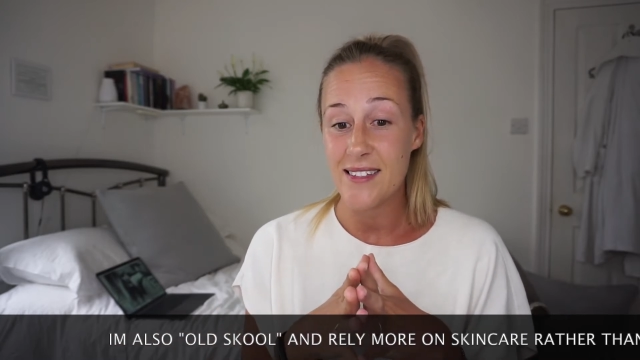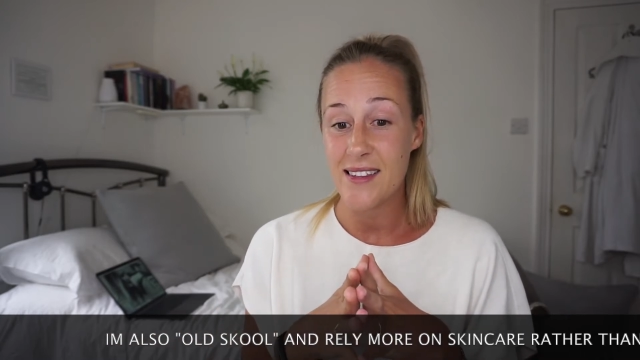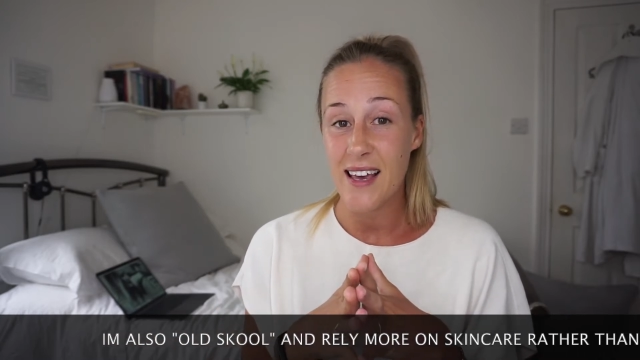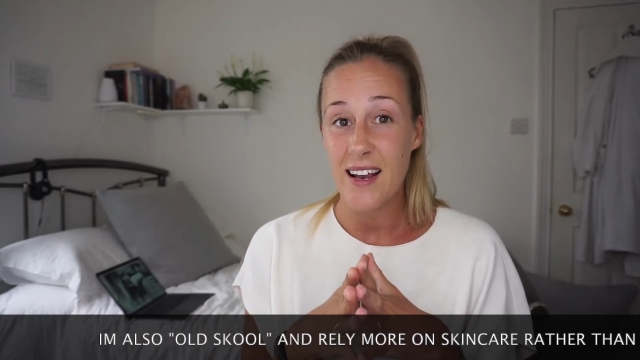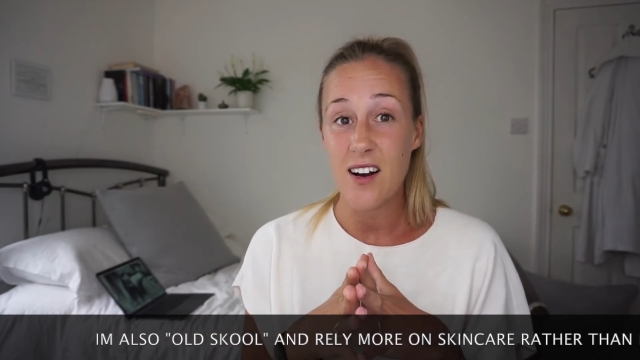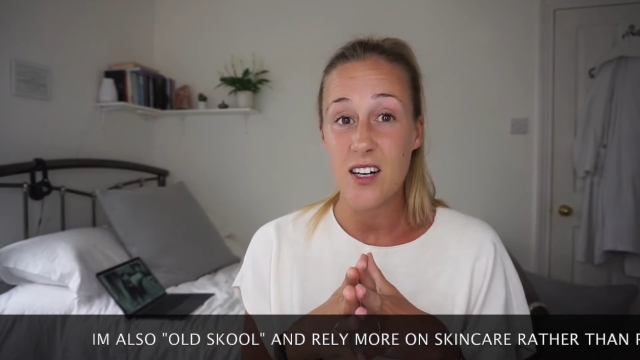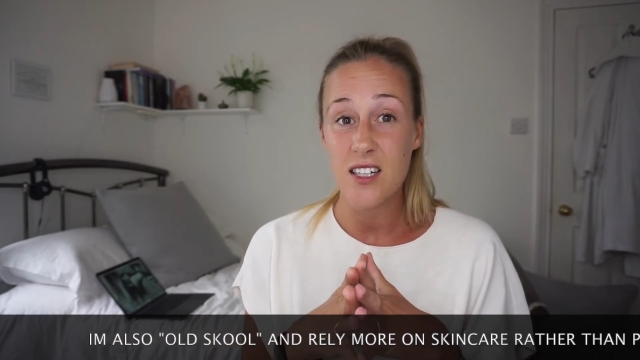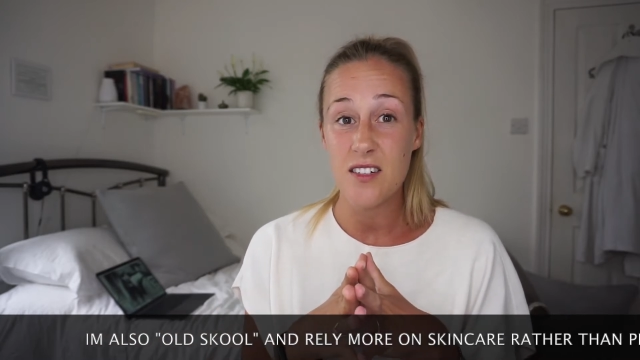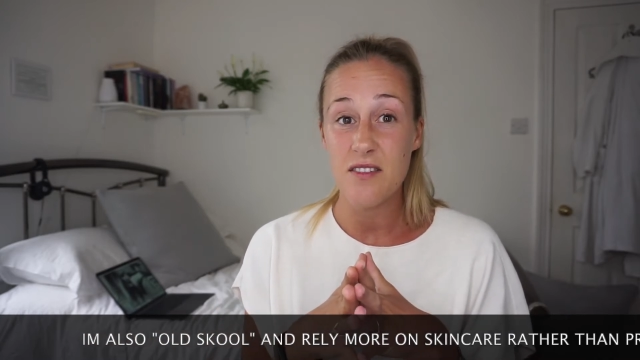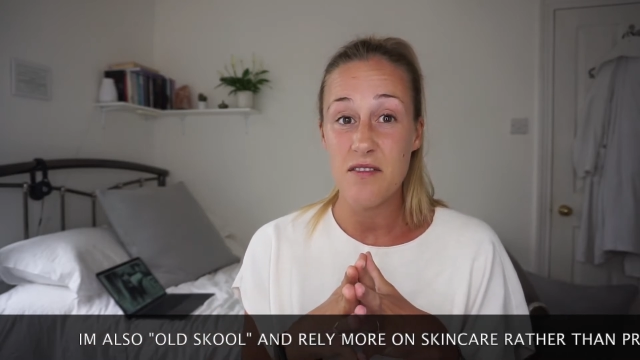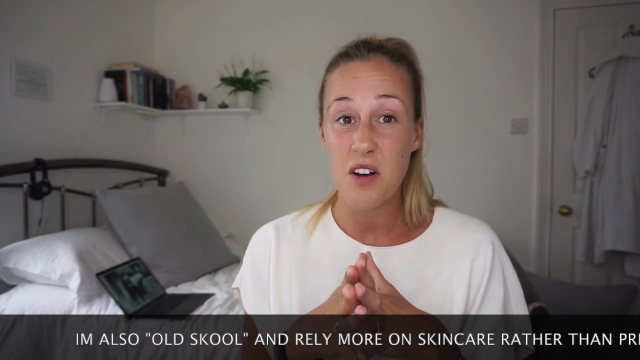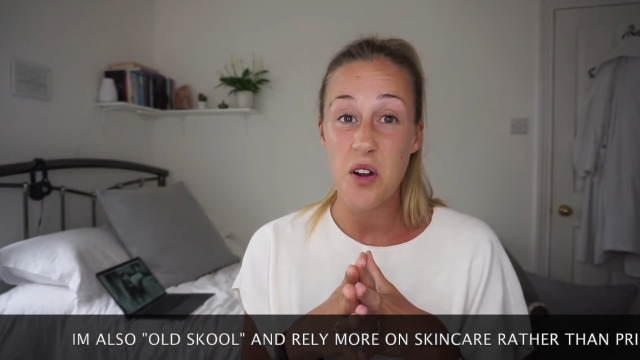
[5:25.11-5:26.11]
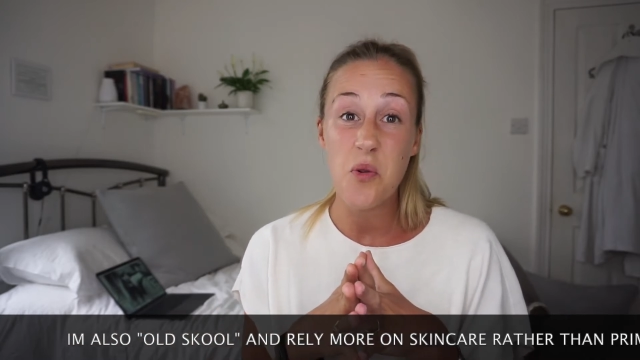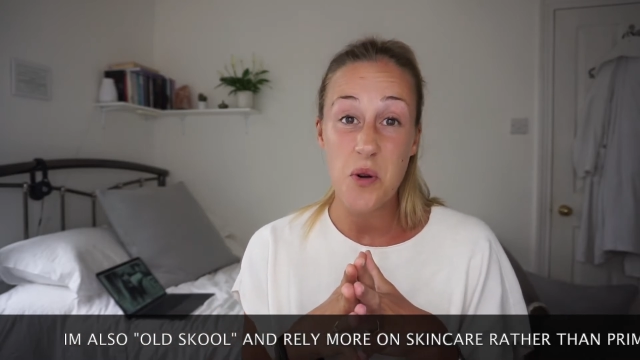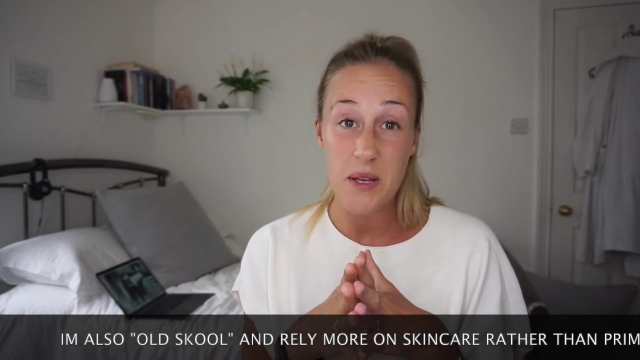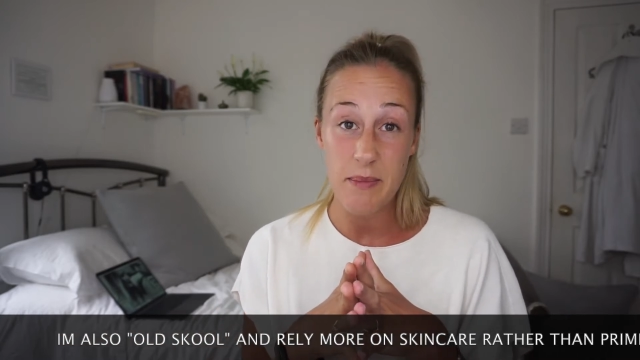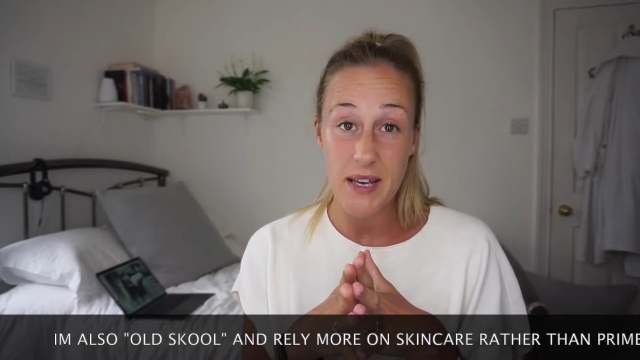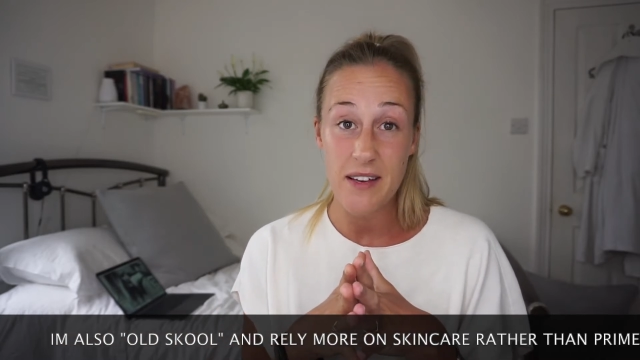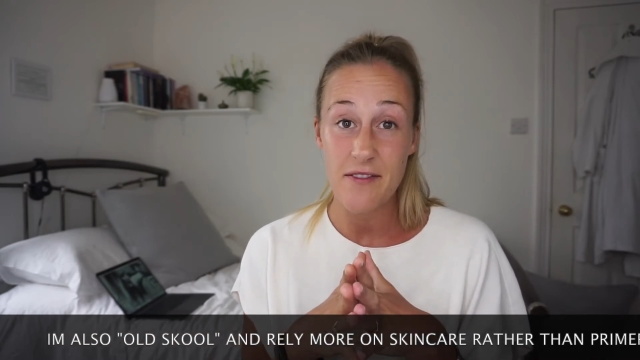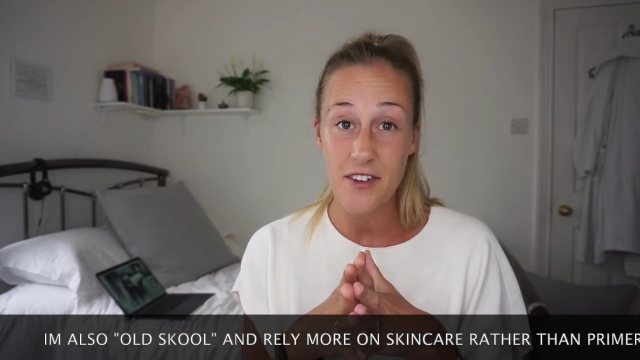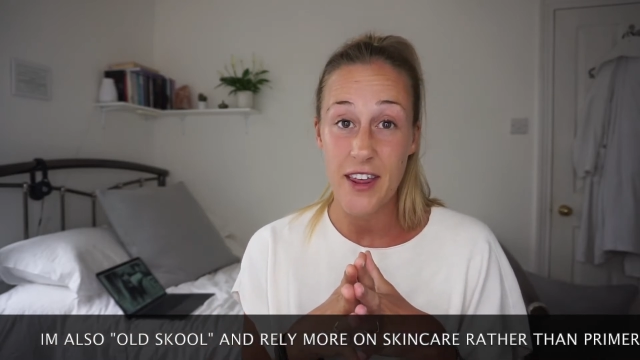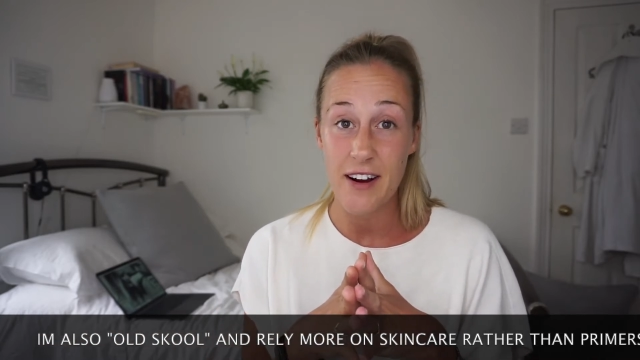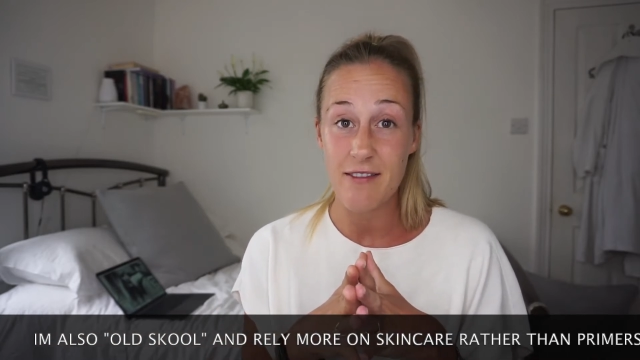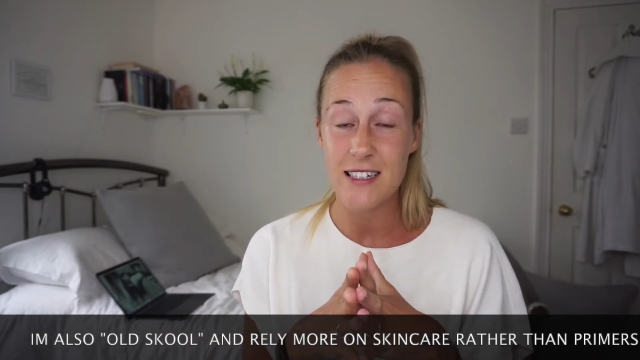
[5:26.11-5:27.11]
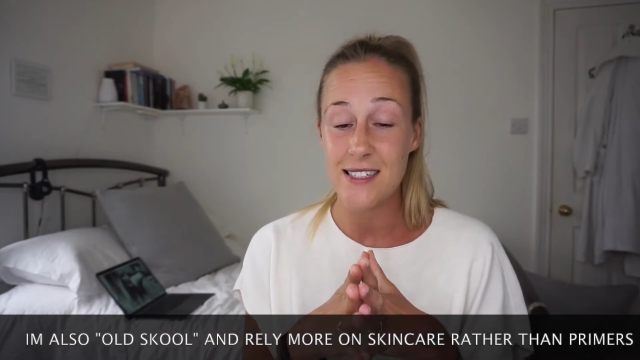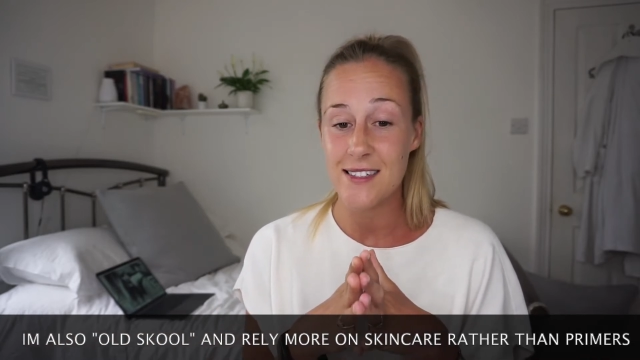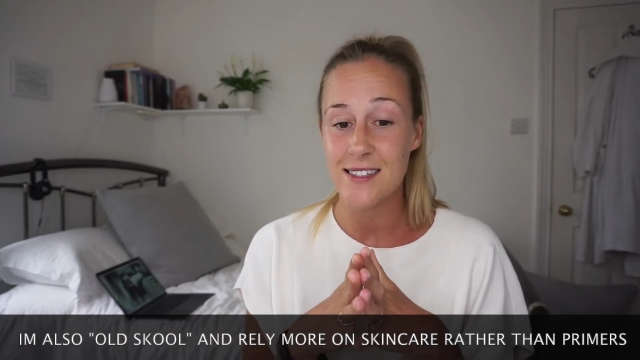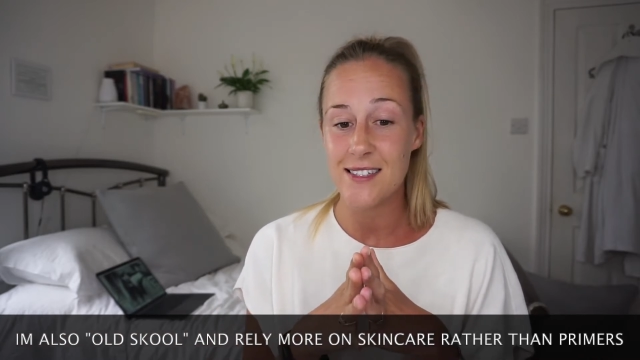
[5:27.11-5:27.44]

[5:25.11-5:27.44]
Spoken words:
they kind of annoy me for that reason.